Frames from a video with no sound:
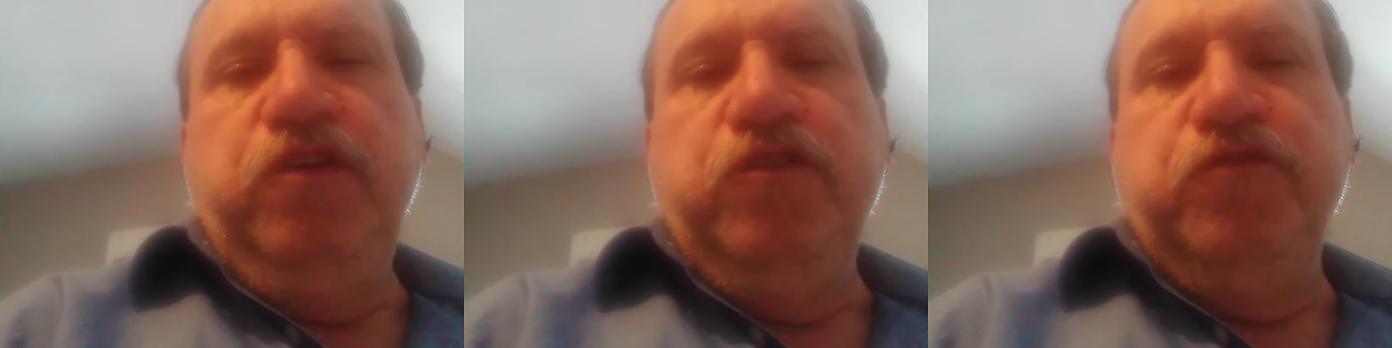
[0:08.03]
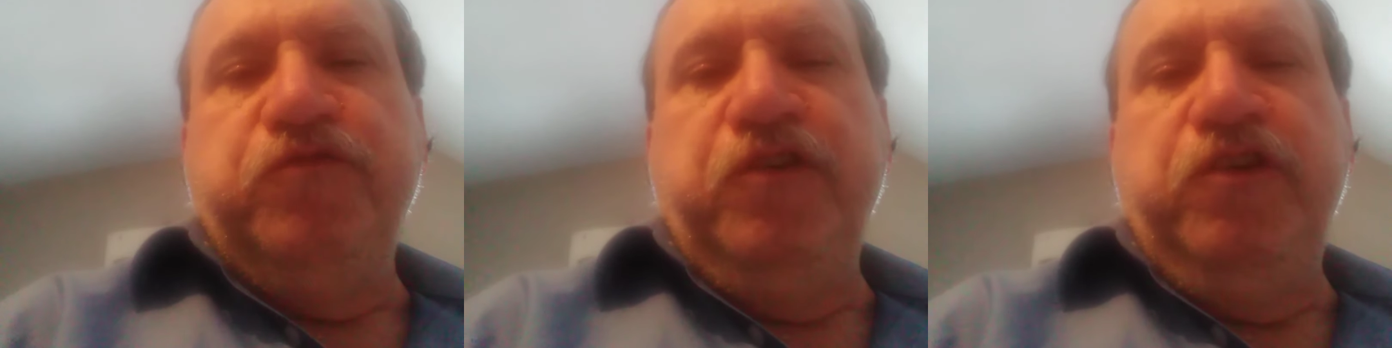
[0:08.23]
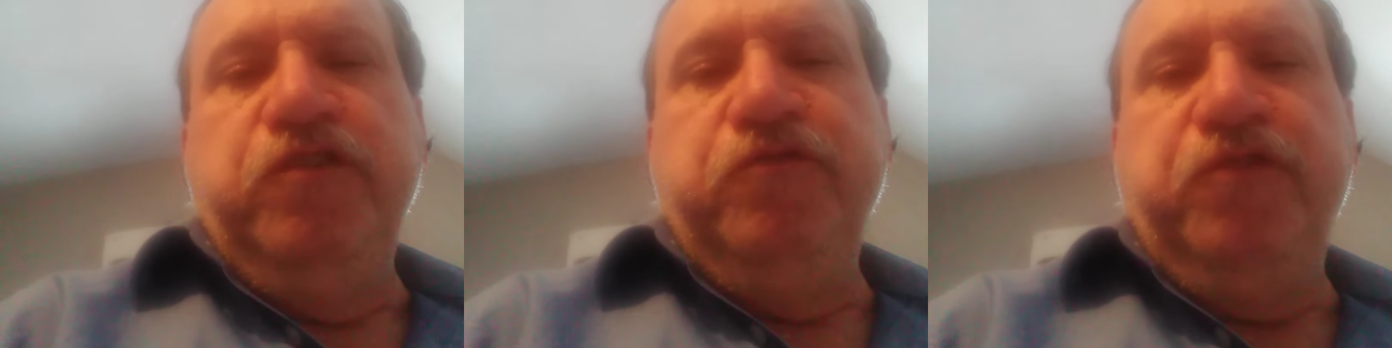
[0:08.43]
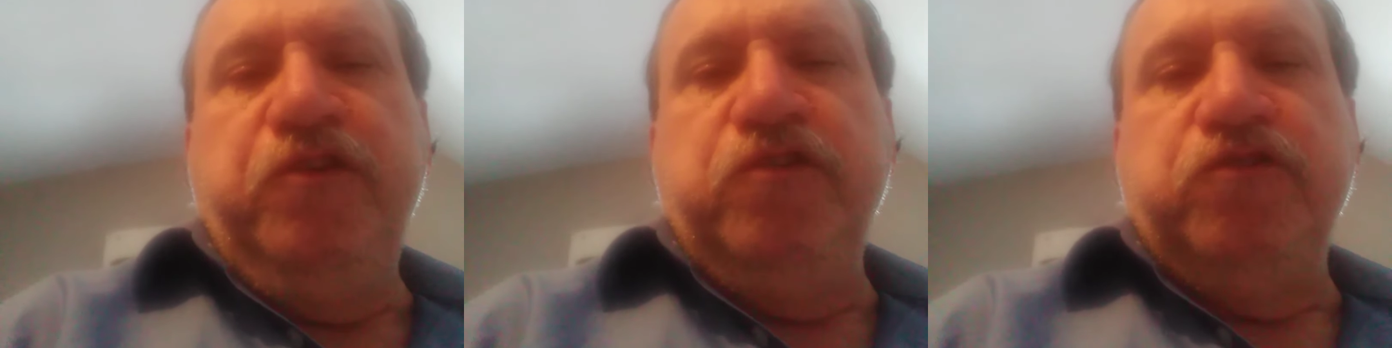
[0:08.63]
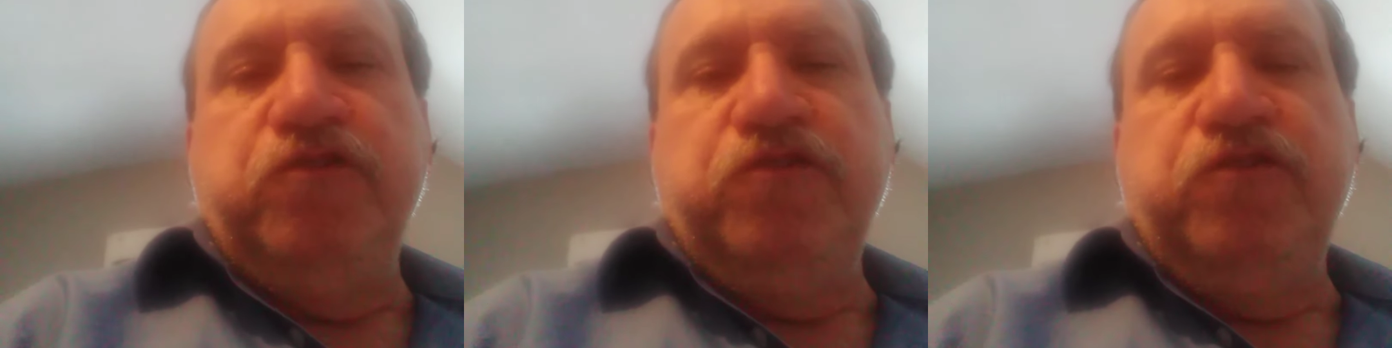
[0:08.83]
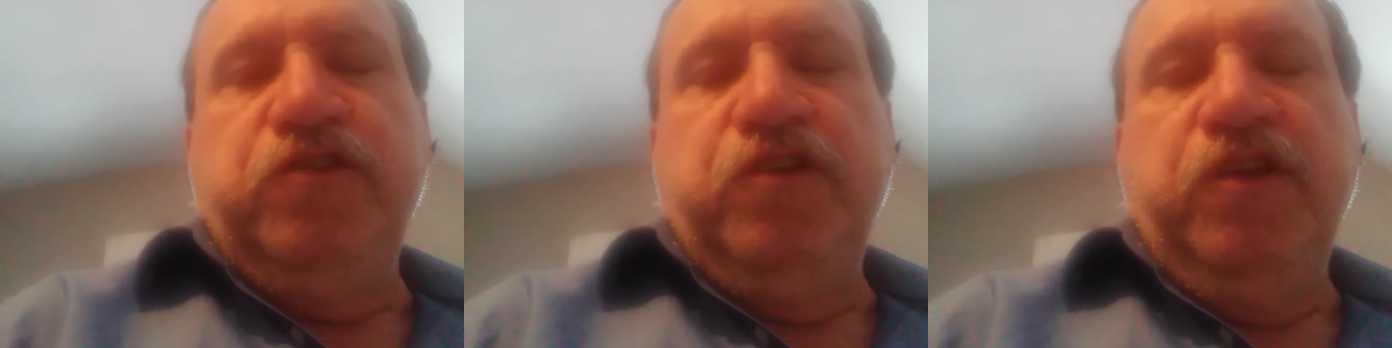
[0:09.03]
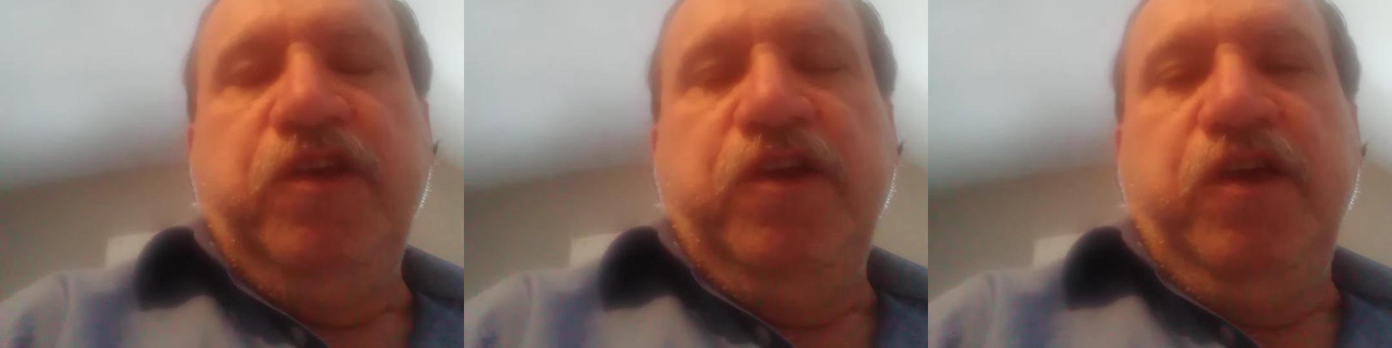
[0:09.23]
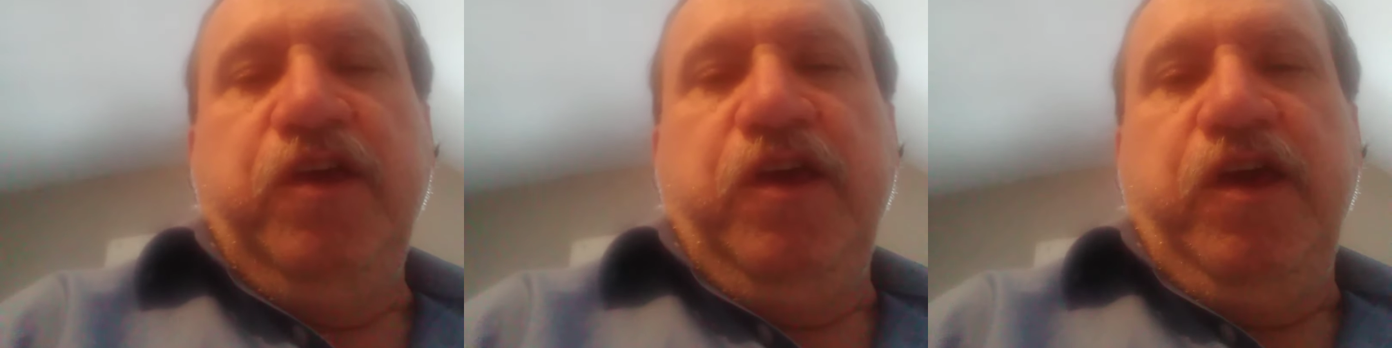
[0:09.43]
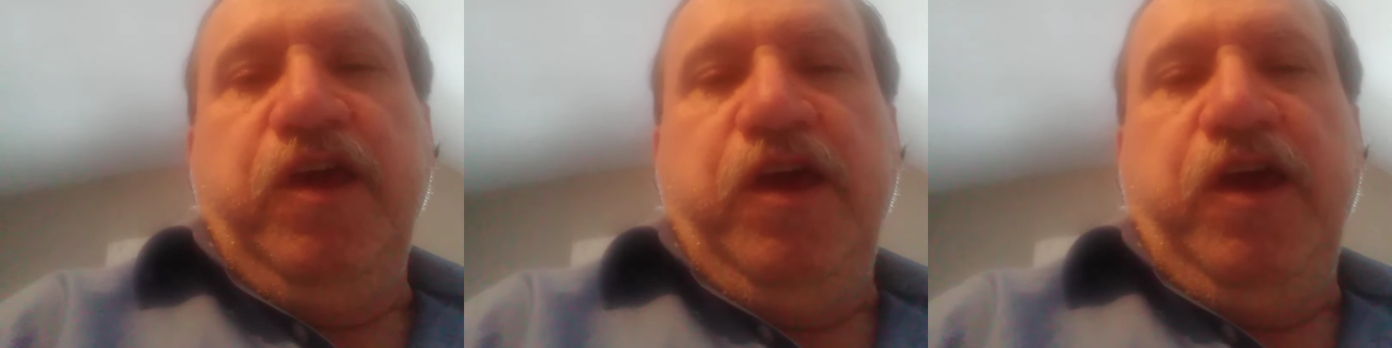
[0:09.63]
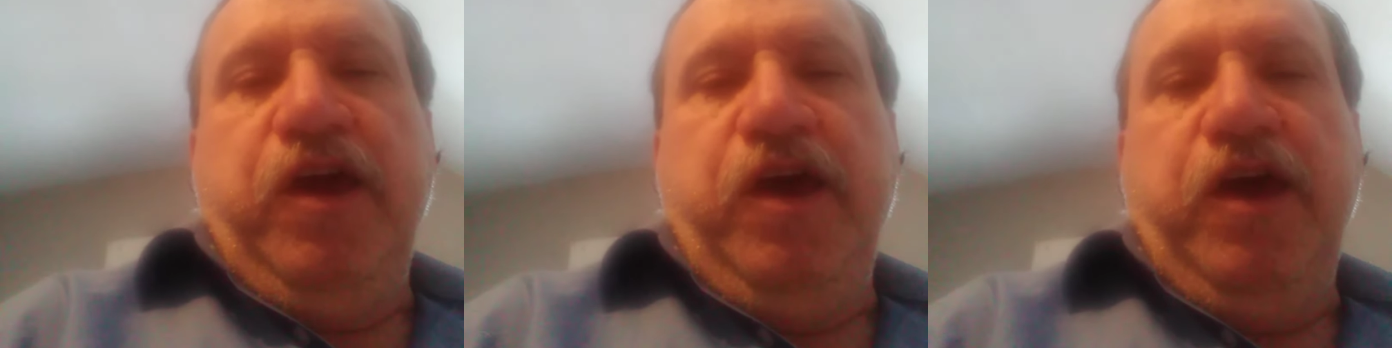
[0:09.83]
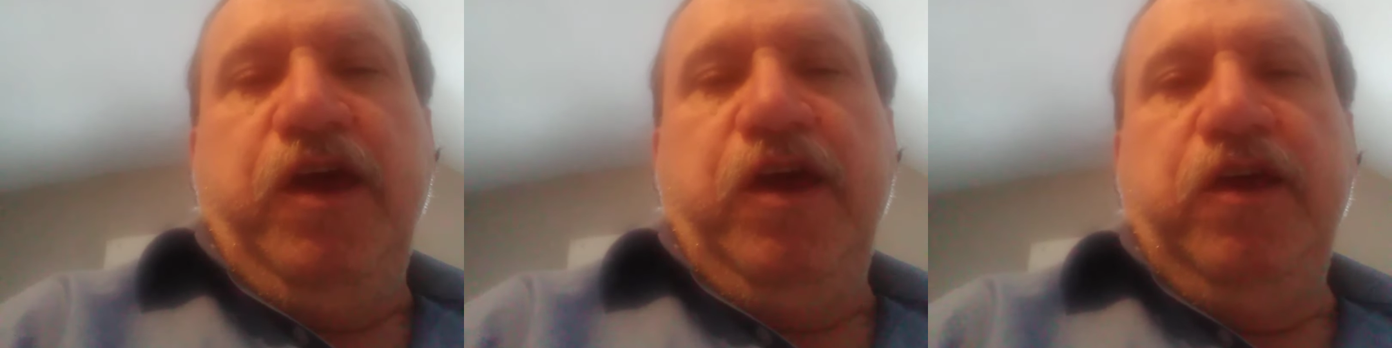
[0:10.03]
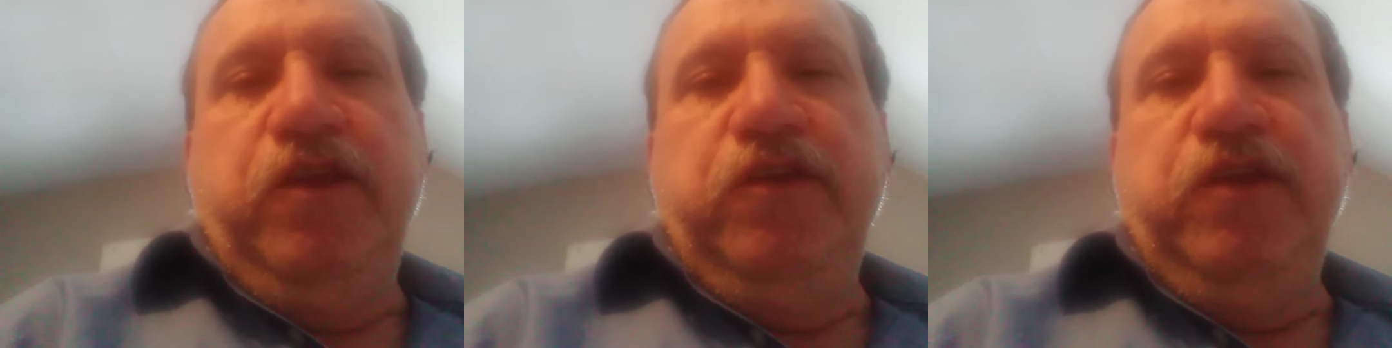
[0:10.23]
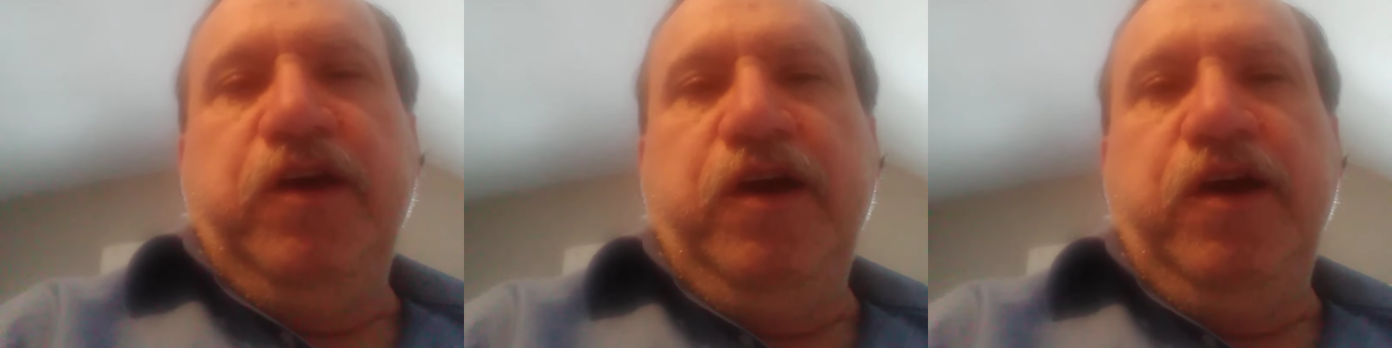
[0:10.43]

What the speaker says: the 31st. And